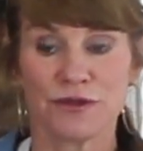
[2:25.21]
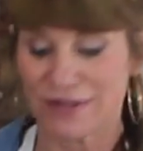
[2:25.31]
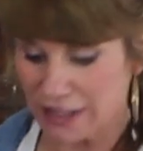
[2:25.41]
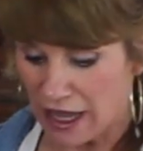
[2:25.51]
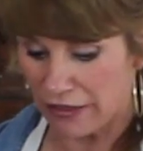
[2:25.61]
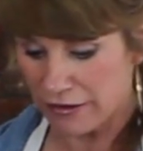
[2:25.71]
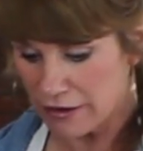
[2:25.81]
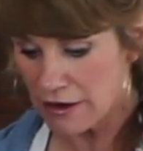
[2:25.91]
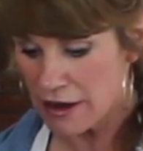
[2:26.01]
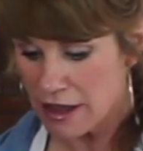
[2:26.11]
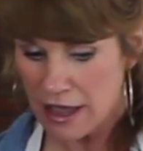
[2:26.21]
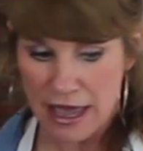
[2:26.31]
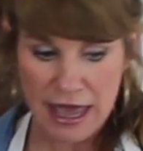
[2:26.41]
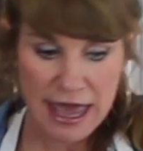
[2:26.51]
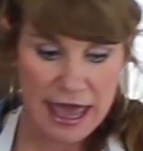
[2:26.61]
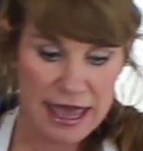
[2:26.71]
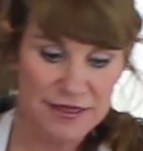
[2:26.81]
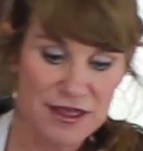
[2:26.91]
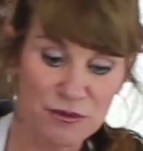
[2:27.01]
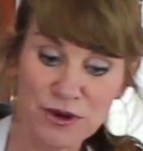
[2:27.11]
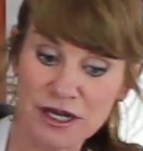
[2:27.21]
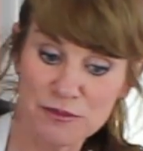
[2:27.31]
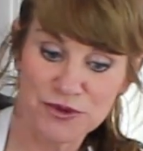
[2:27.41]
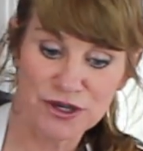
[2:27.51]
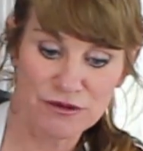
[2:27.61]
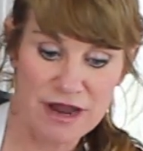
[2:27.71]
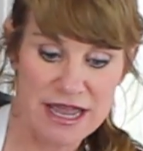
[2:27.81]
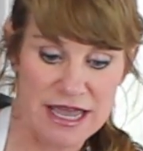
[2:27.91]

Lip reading: together. And then we're going to puree